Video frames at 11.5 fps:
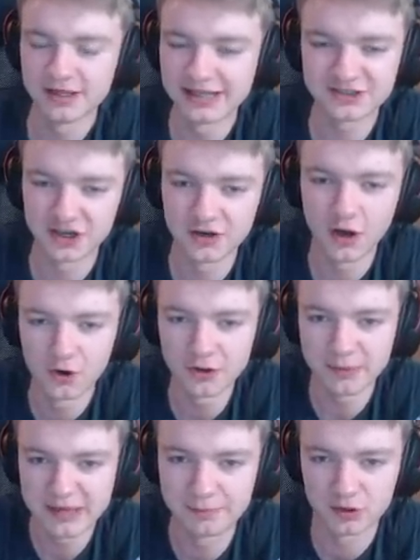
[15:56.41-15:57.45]
Listen, screen.
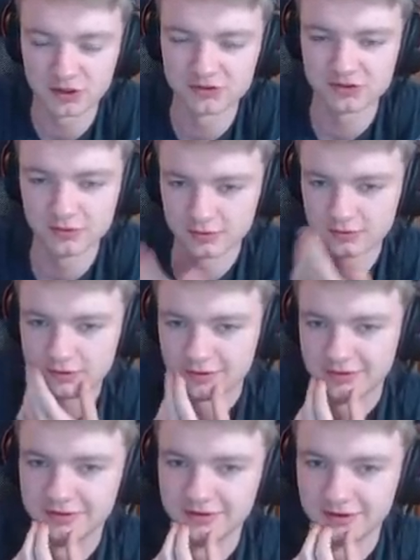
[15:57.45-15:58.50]
Other people can. The
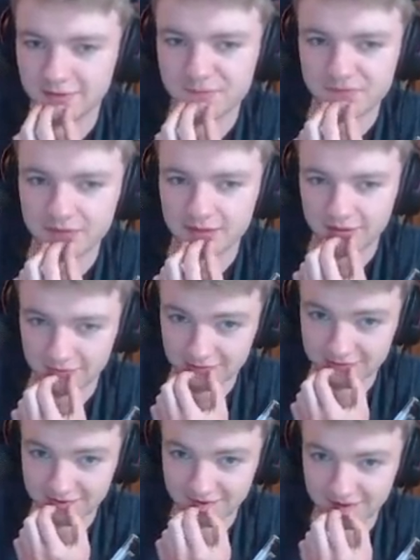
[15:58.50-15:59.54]
question says, "Who is
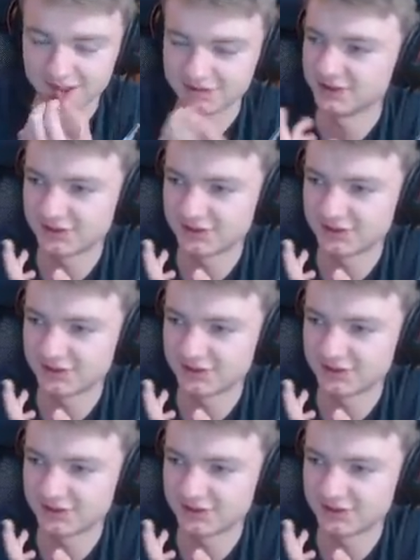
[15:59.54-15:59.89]
the imposter?"